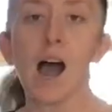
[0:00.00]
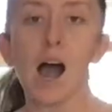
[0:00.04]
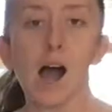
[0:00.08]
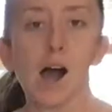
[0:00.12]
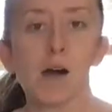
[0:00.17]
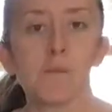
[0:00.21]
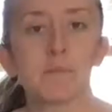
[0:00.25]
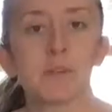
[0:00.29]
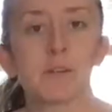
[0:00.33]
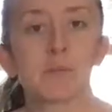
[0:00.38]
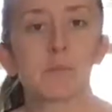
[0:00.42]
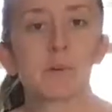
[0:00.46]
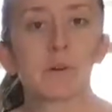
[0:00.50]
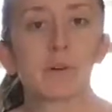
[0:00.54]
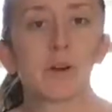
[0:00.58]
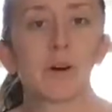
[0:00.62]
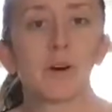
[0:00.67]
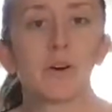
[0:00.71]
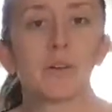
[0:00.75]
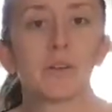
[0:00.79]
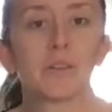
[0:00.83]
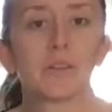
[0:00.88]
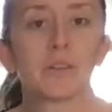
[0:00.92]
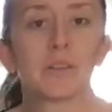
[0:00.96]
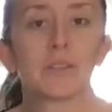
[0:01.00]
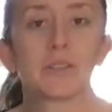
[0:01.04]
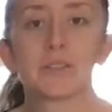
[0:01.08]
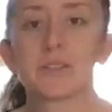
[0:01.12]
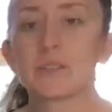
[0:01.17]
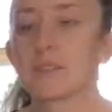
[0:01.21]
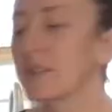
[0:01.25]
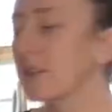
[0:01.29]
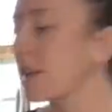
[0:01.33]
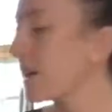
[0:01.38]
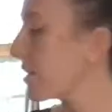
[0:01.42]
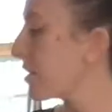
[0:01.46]
I'm going to put all of this
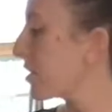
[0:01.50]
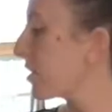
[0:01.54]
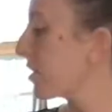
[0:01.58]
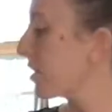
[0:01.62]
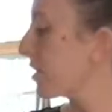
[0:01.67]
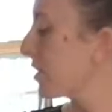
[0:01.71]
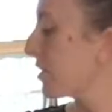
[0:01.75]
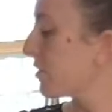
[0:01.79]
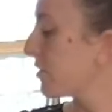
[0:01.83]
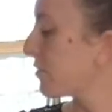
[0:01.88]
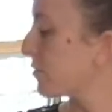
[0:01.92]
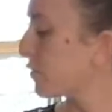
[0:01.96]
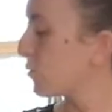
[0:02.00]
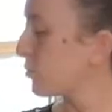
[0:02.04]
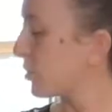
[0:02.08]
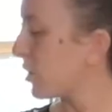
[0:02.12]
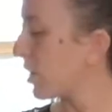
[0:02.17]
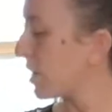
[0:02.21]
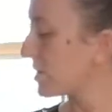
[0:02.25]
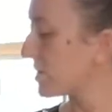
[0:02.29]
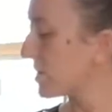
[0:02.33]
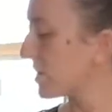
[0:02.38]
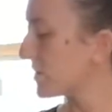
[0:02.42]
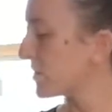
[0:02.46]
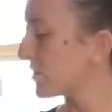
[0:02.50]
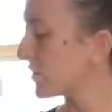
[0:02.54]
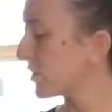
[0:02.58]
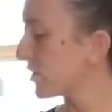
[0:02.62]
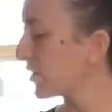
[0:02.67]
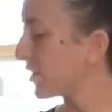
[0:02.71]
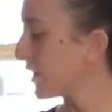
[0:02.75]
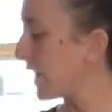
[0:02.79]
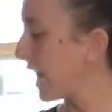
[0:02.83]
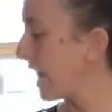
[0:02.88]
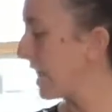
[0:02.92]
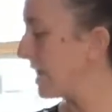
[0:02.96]
together in the food
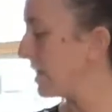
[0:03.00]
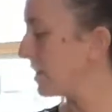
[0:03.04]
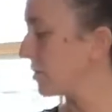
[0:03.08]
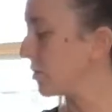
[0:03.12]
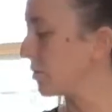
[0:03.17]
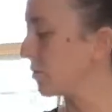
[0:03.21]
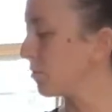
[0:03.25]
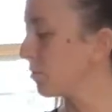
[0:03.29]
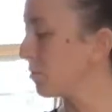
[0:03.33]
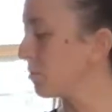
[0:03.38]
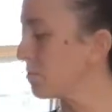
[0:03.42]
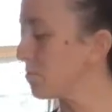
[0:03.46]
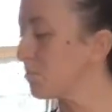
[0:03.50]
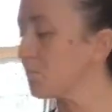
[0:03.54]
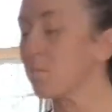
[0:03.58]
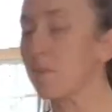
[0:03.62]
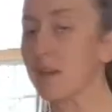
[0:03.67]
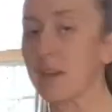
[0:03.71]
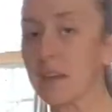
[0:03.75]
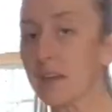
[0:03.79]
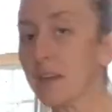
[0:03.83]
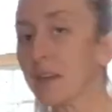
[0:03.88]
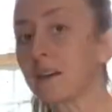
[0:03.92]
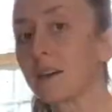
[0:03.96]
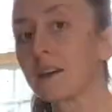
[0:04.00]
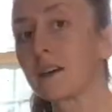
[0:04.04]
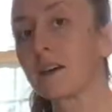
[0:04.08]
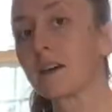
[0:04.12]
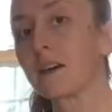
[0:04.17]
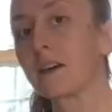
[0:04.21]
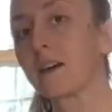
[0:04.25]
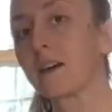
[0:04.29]
processor and make